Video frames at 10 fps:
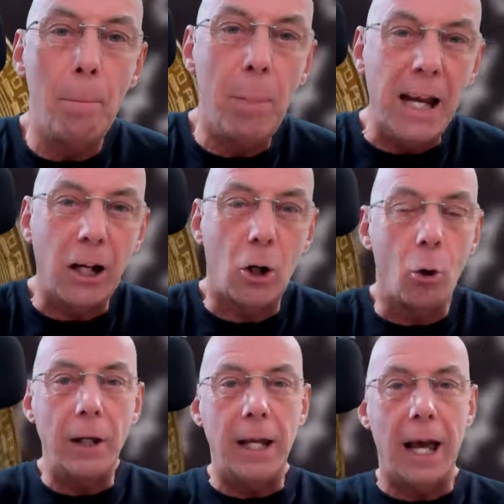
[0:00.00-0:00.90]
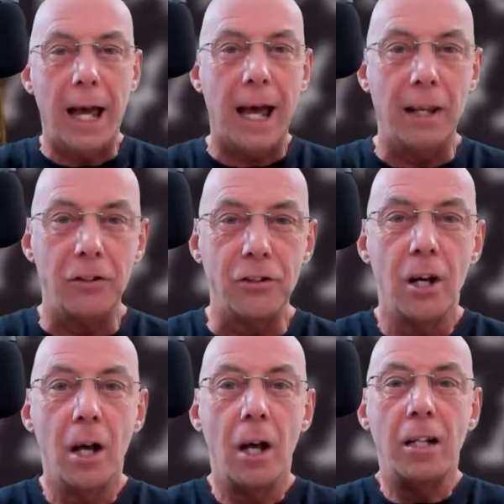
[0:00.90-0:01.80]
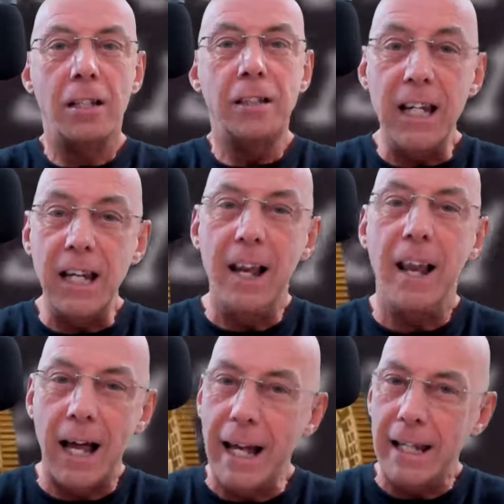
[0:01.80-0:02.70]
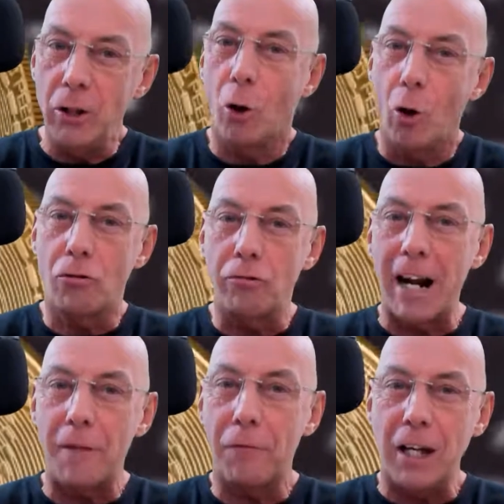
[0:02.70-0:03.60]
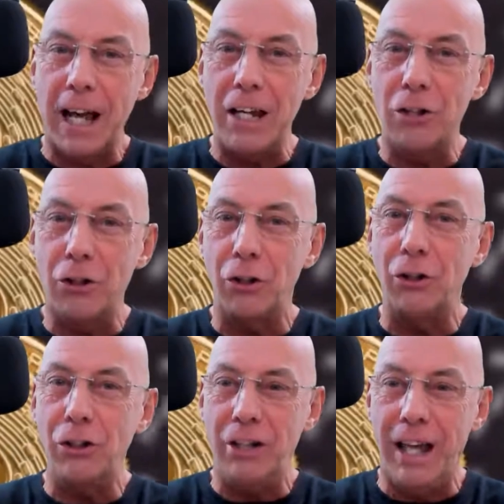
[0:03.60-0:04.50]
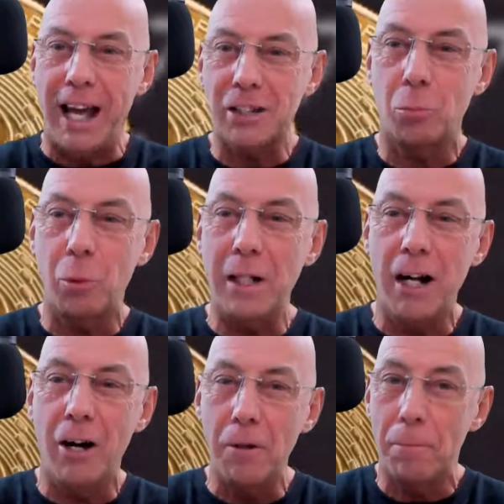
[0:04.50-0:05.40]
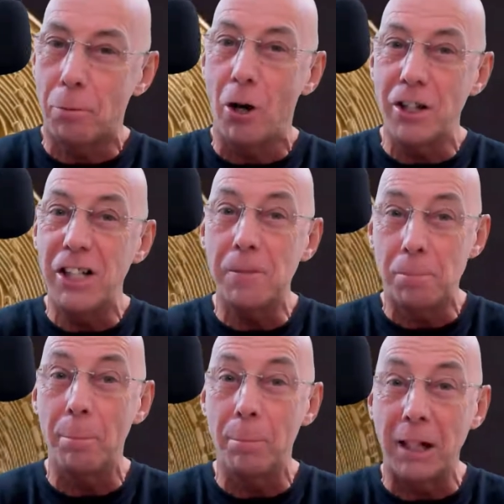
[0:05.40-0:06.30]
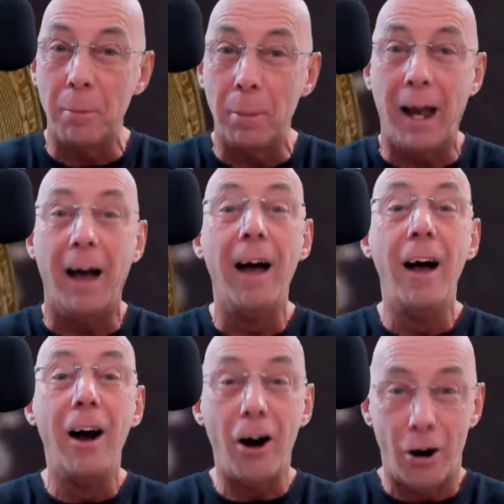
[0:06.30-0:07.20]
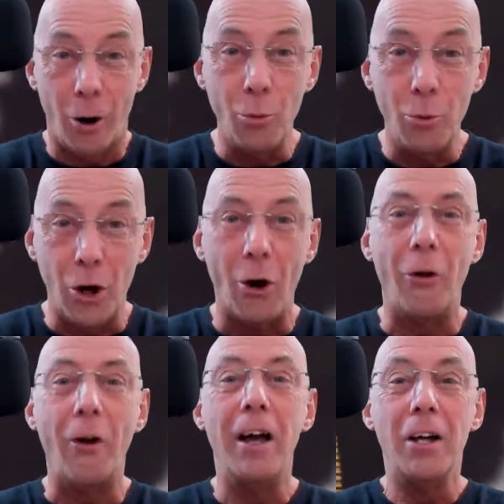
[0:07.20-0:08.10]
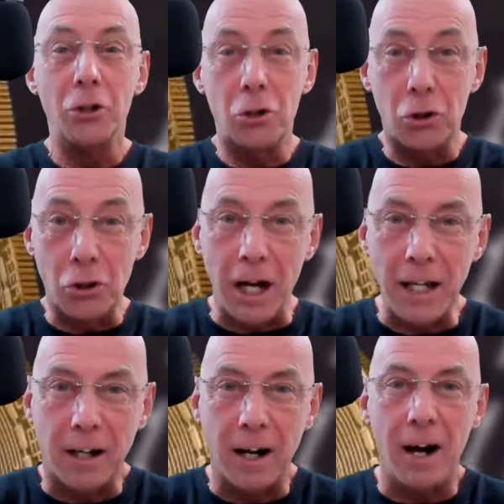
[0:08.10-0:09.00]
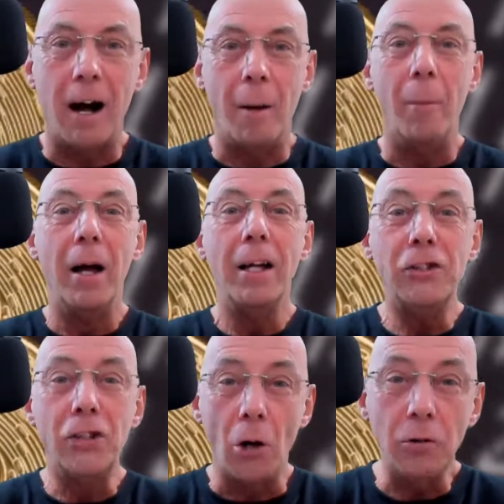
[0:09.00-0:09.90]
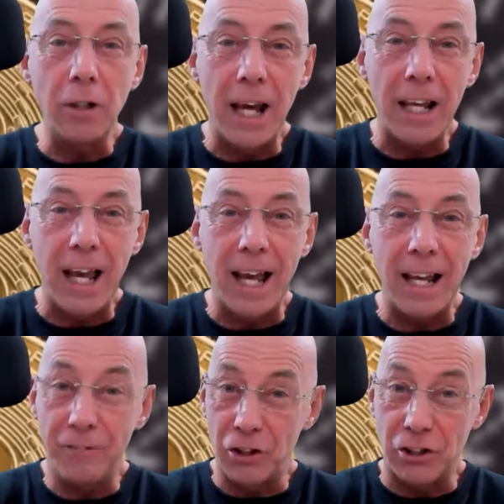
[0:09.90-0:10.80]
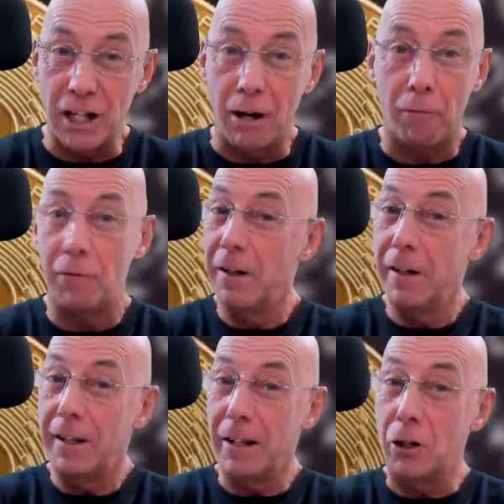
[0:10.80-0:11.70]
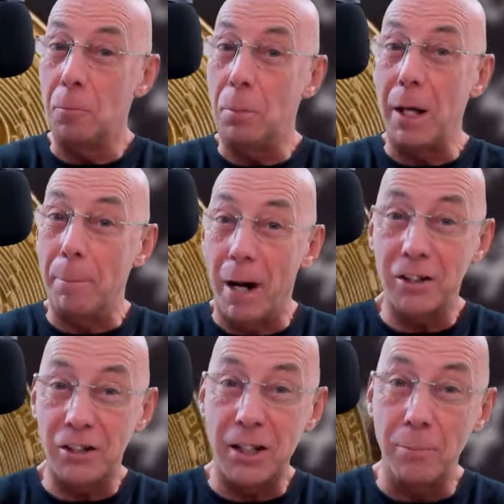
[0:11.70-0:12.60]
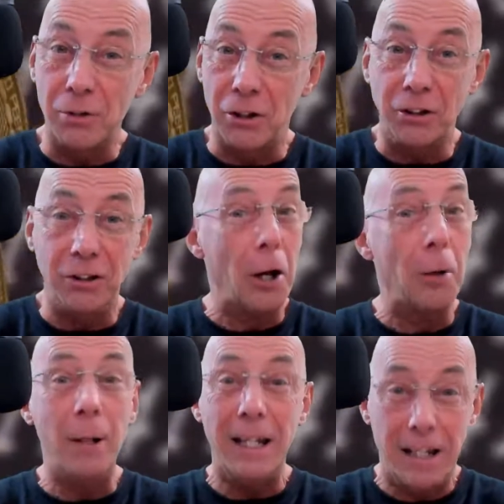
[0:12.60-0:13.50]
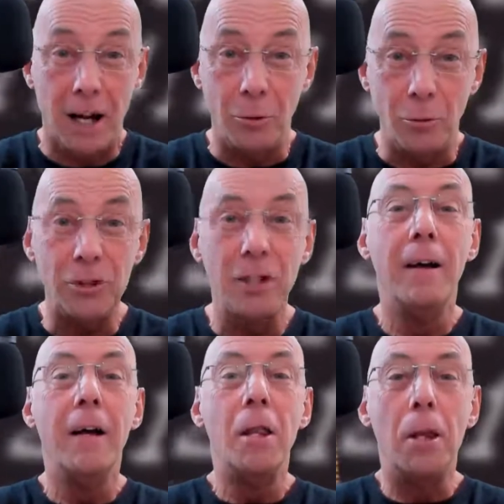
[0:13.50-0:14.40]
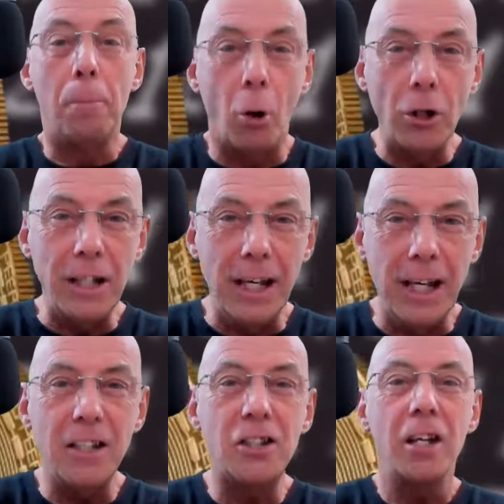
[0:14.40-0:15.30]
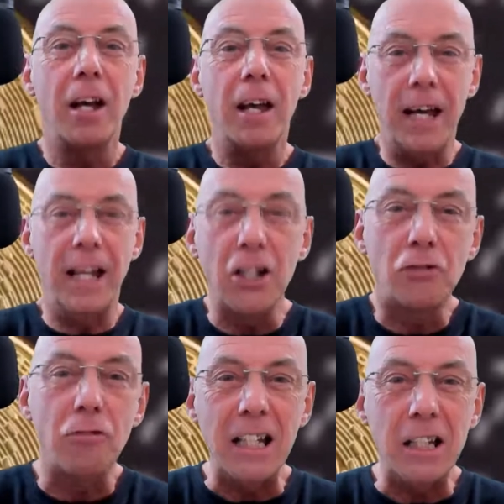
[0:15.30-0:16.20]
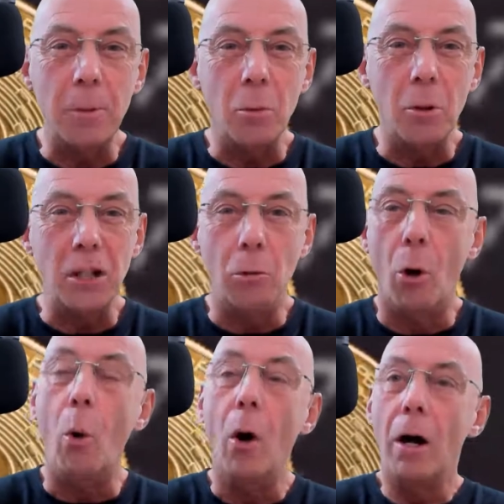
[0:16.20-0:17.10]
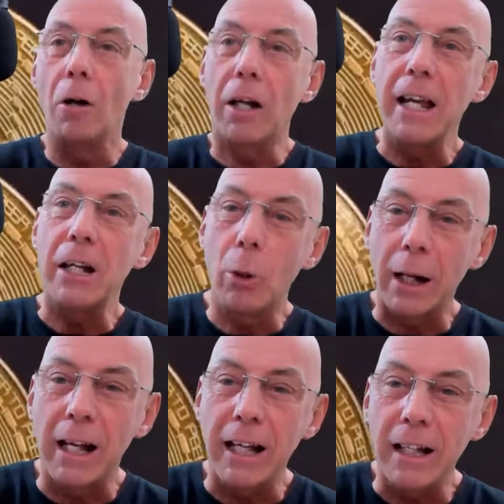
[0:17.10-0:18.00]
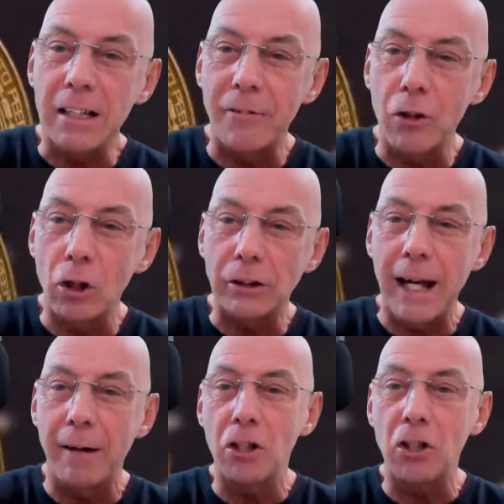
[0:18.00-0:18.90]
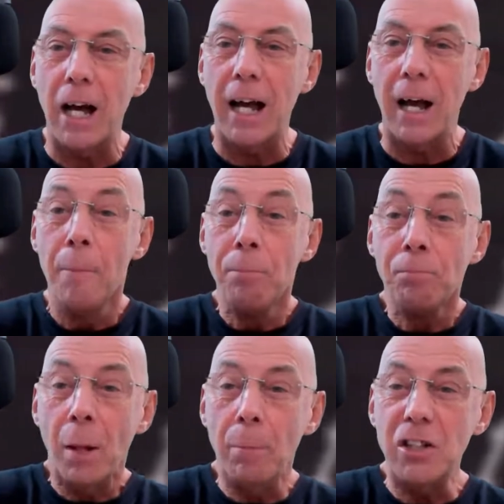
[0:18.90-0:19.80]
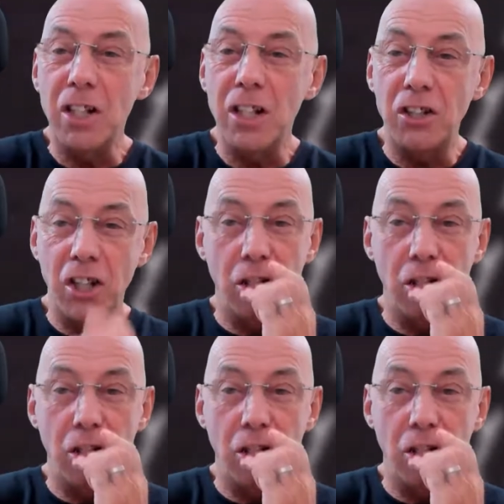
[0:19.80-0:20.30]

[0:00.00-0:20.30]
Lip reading: Bitcoin hand. Delay your gratification. Yes, we know the price is pumping a bit. Hold on. Stay calm. Don't get ahead of yourself. There could be a Bart Simpson. Nobody knows. The point is, it is great to be with you all. Okay, quickly, let's have a look down the chat. Mrs.